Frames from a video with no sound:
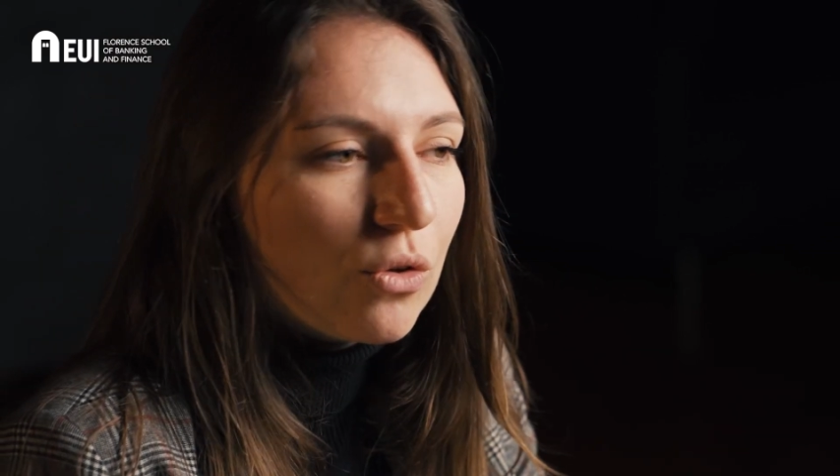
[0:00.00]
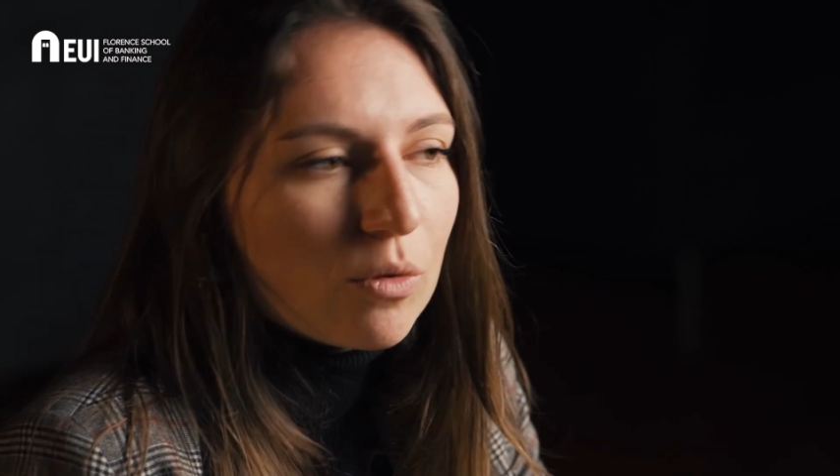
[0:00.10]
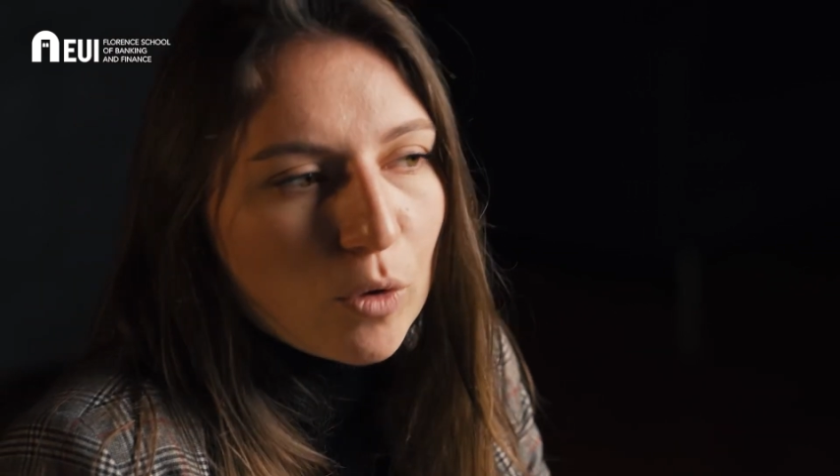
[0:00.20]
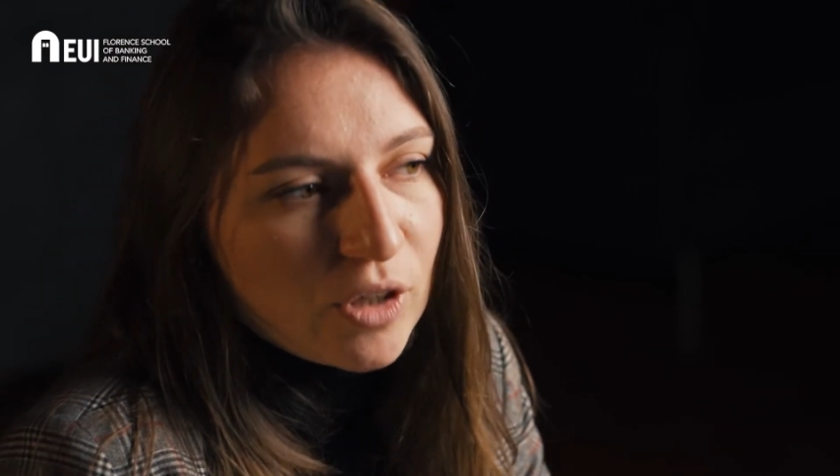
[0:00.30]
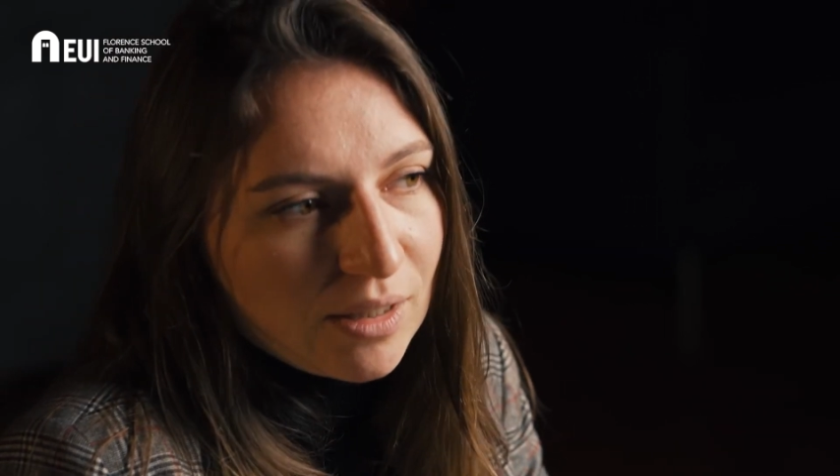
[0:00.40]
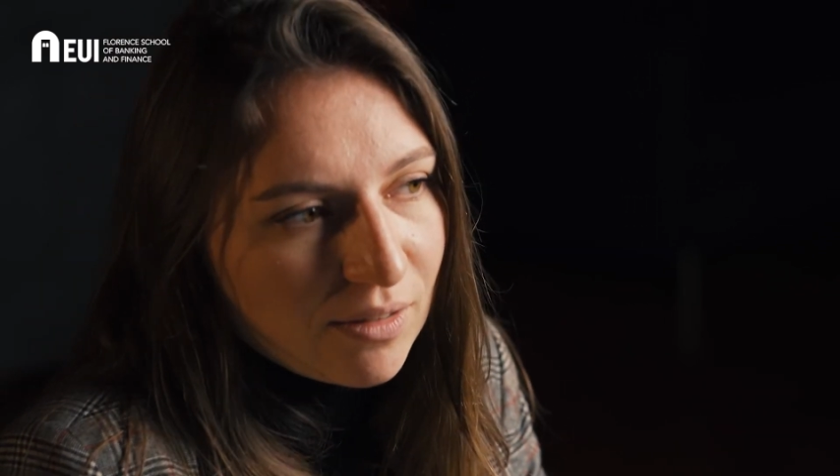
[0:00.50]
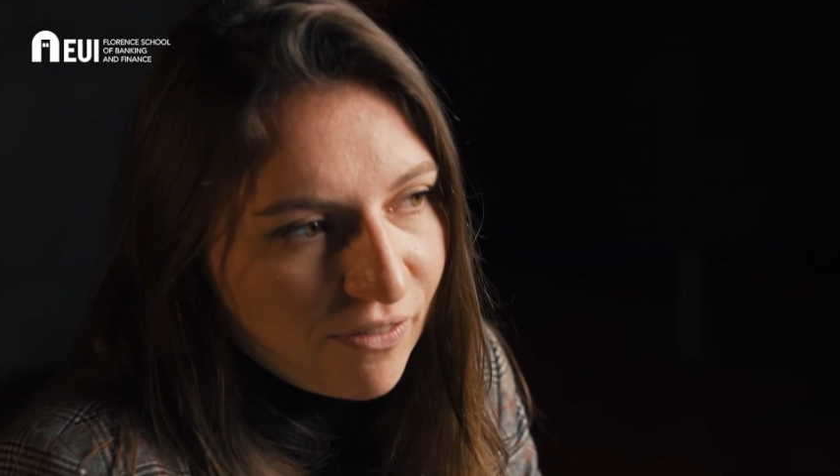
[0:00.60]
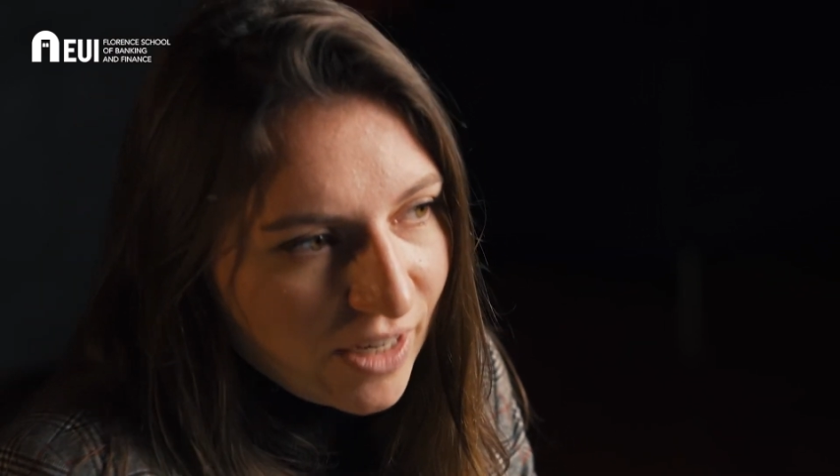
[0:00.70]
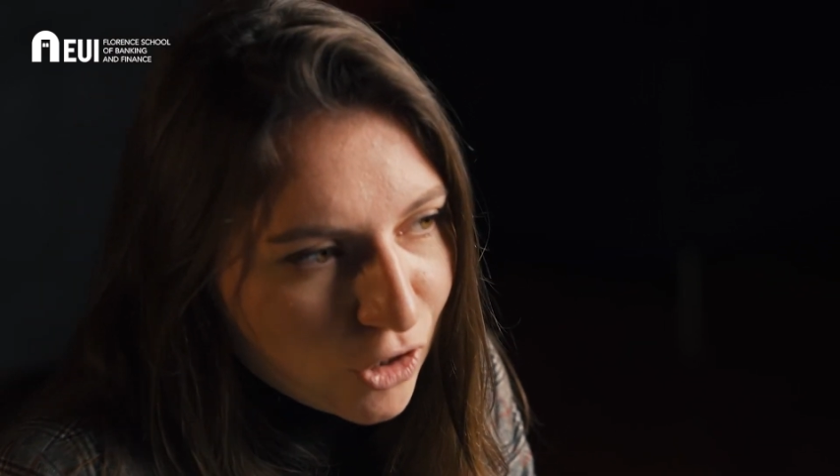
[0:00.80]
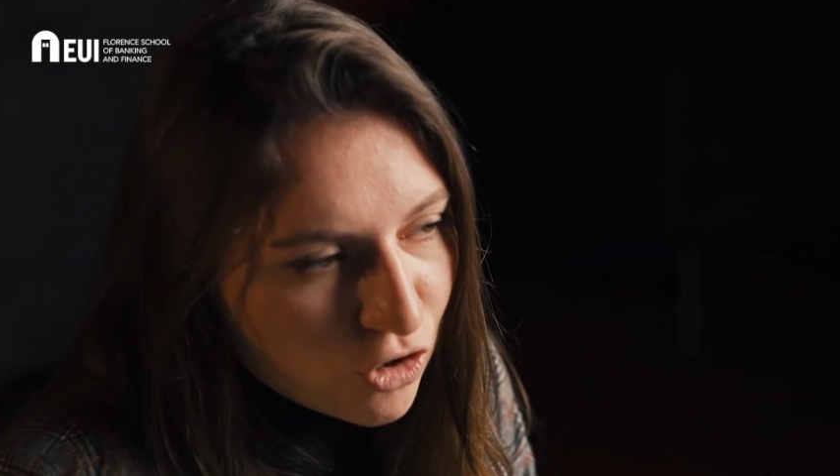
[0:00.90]
the modern
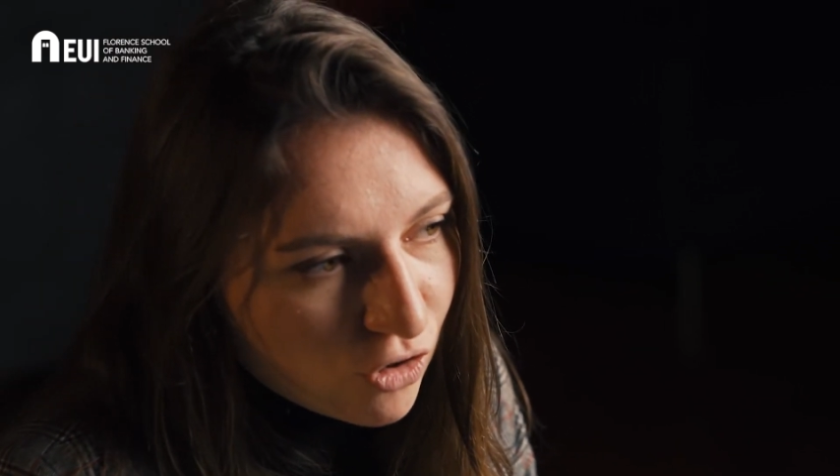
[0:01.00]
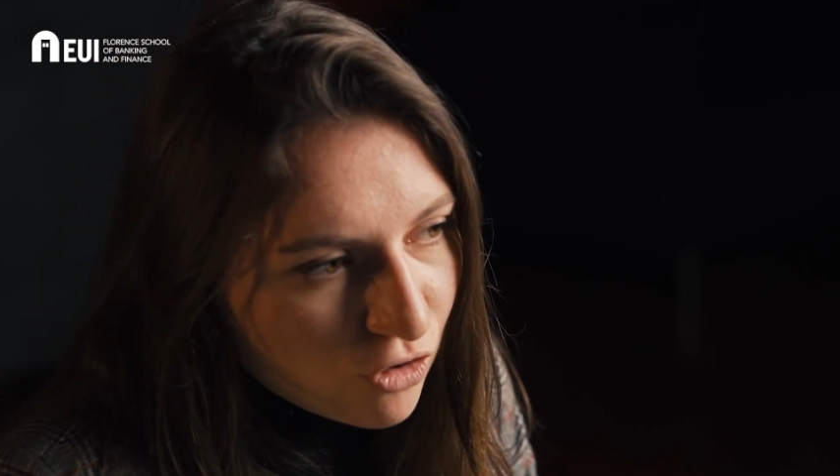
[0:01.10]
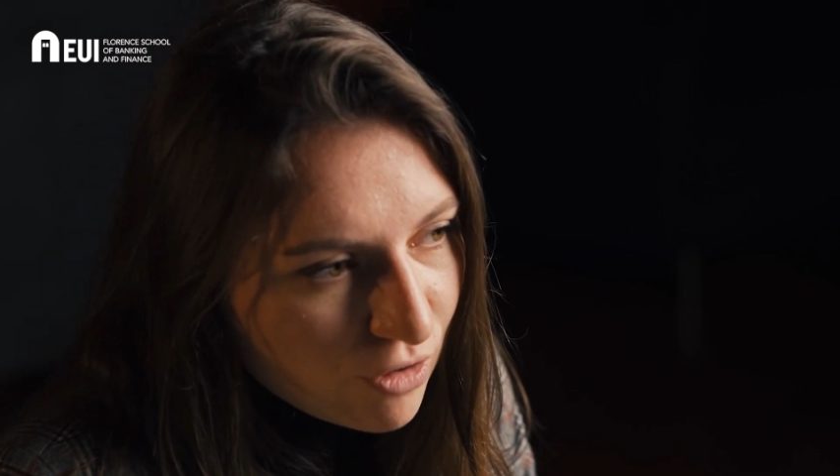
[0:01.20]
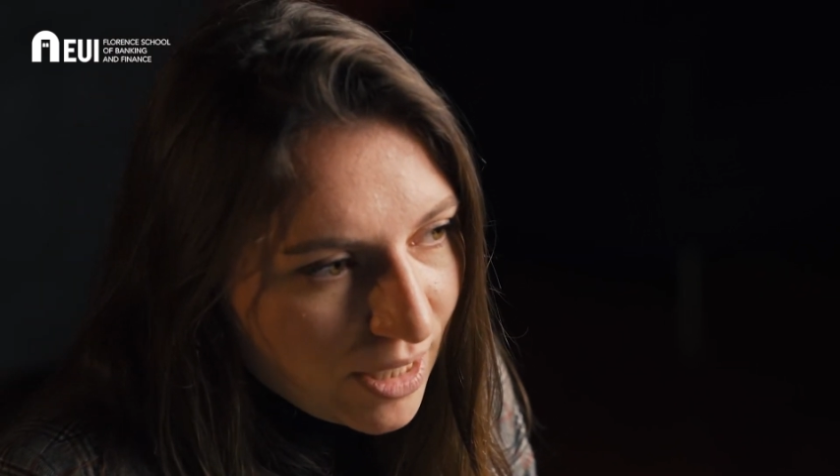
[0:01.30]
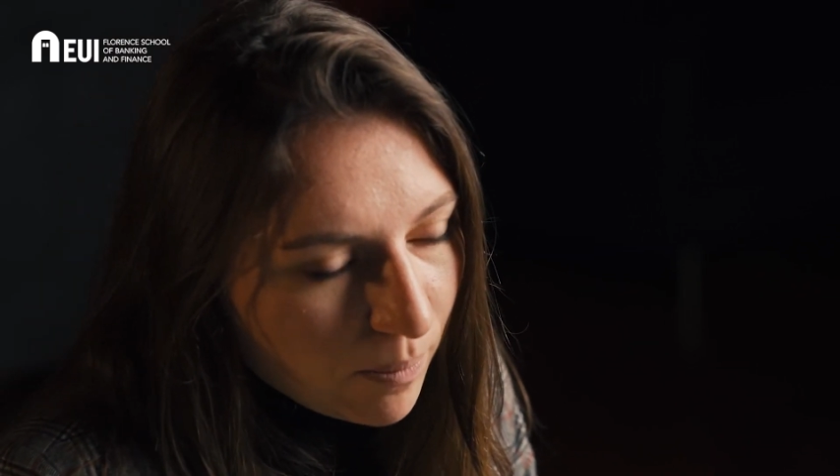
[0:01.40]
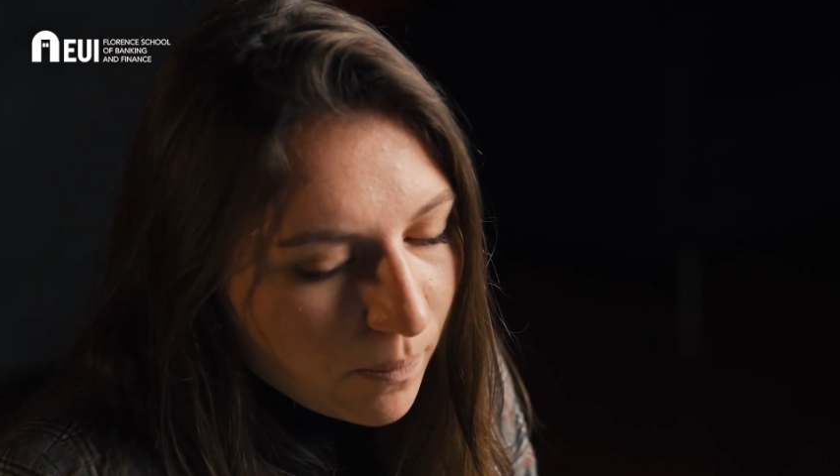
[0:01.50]
financial dream.